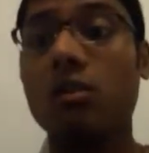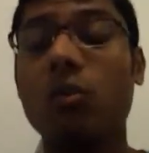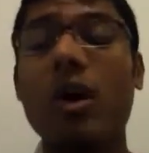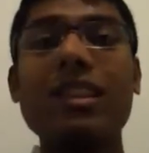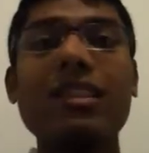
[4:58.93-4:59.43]

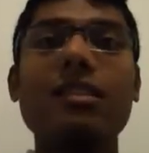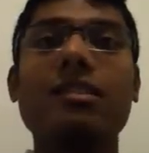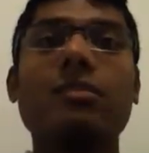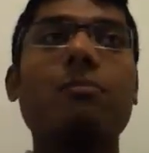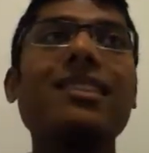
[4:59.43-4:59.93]
when
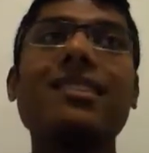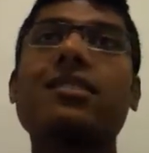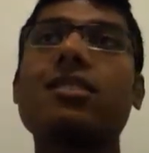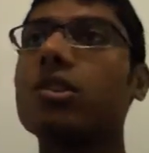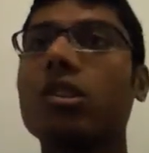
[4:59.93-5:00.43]
this basic
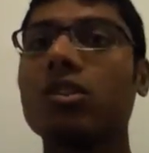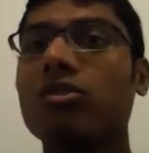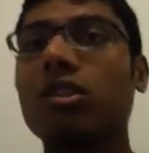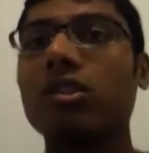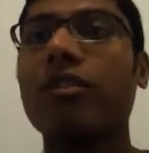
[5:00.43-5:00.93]
social
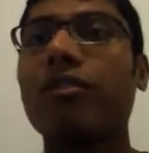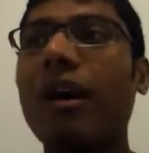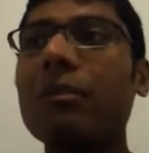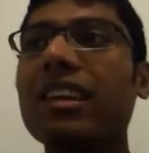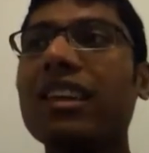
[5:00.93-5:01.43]
construct of a
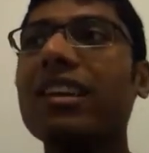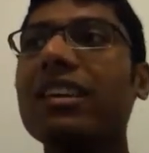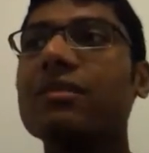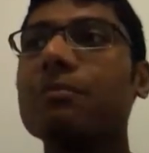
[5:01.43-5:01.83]
family is